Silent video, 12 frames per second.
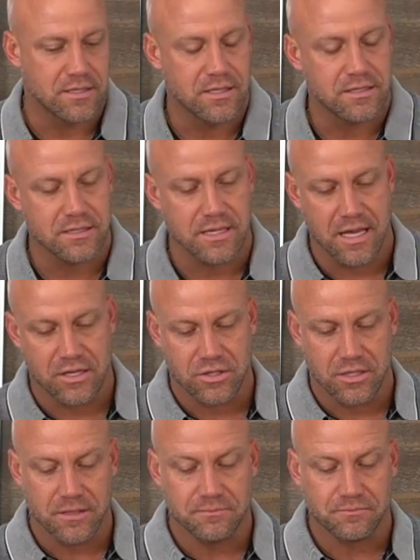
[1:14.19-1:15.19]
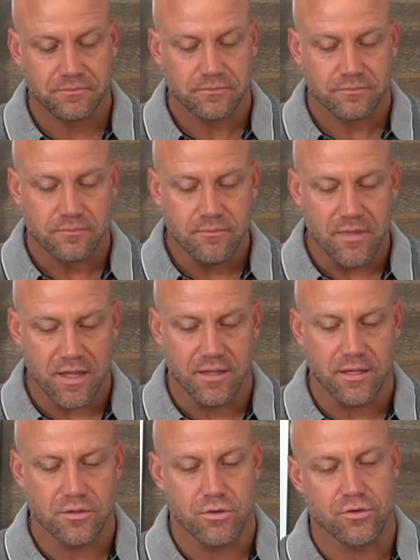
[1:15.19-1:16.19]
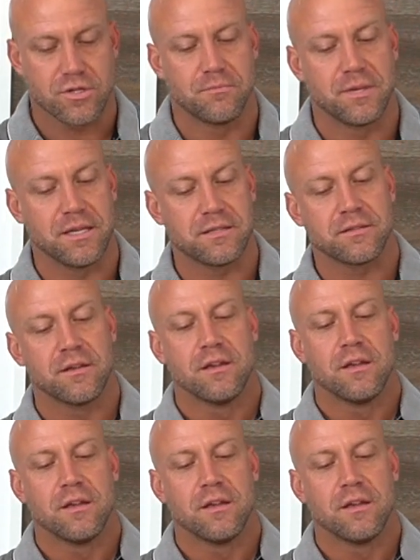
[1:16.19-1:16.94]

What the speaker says: This is actually the insertion piece.